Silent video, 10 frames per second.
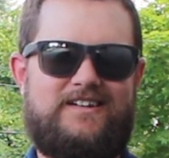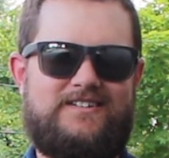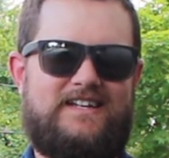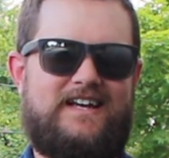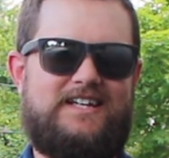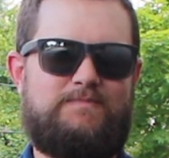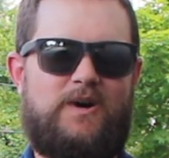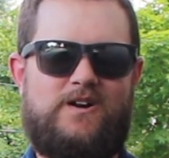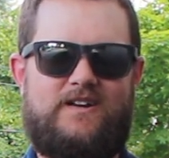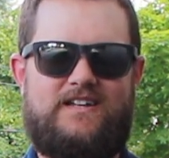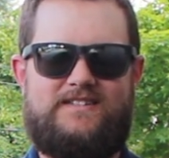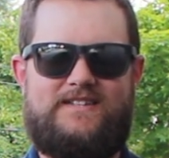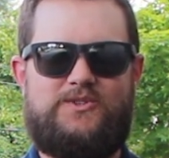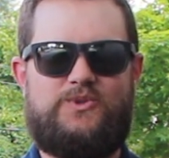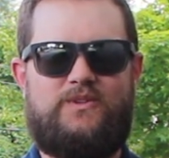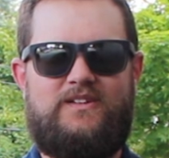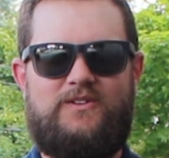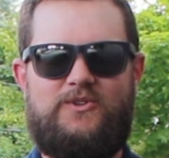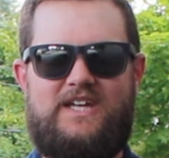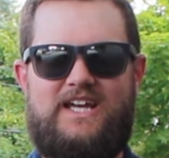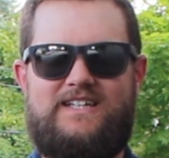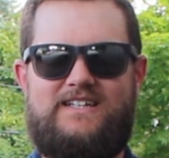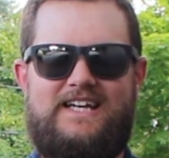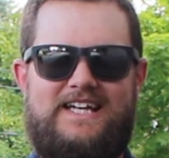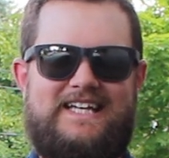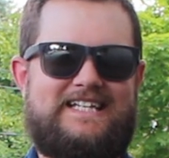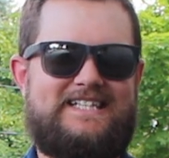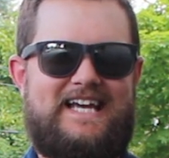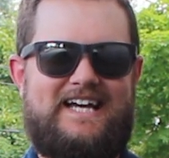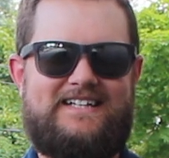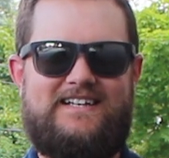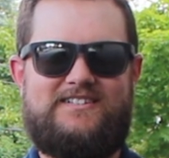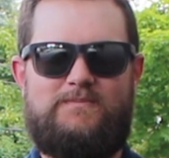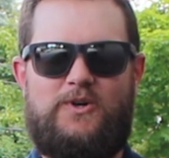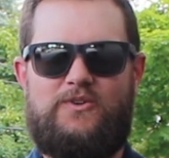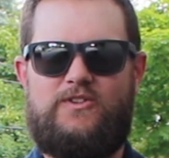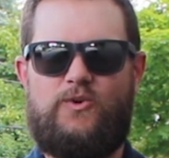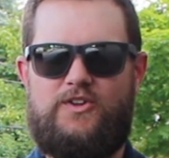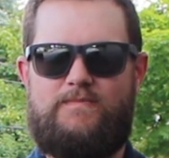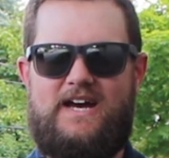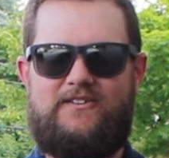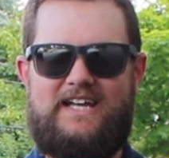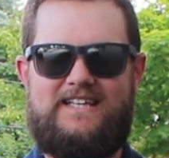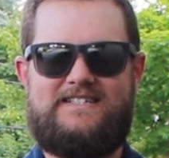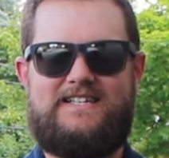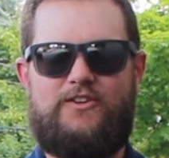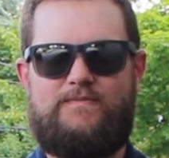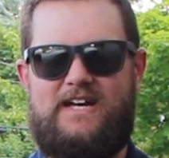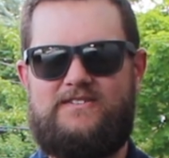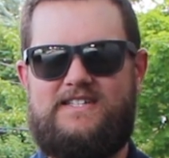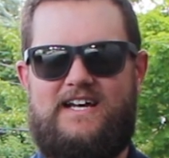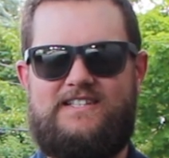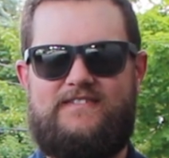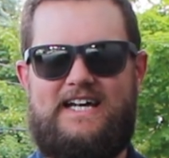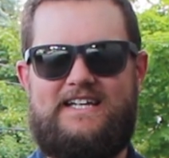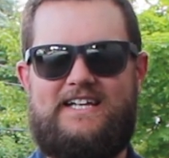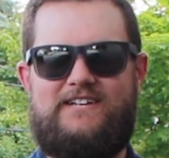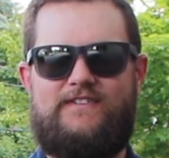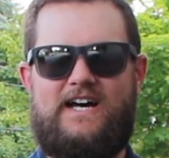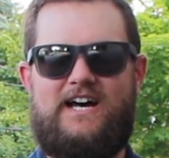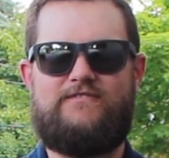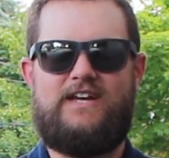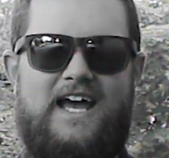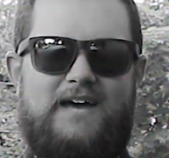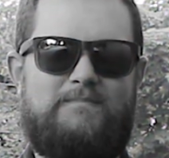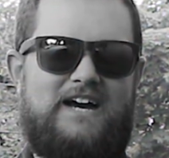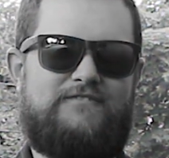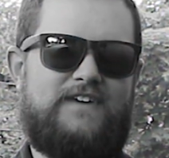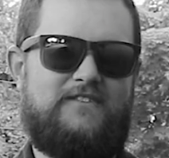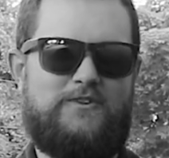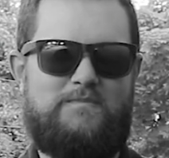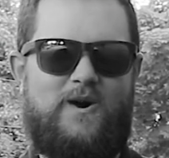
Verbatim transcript: There's a nice park, it's centrally located, easy access to both northbound and southbound sides of I-95, and my favorite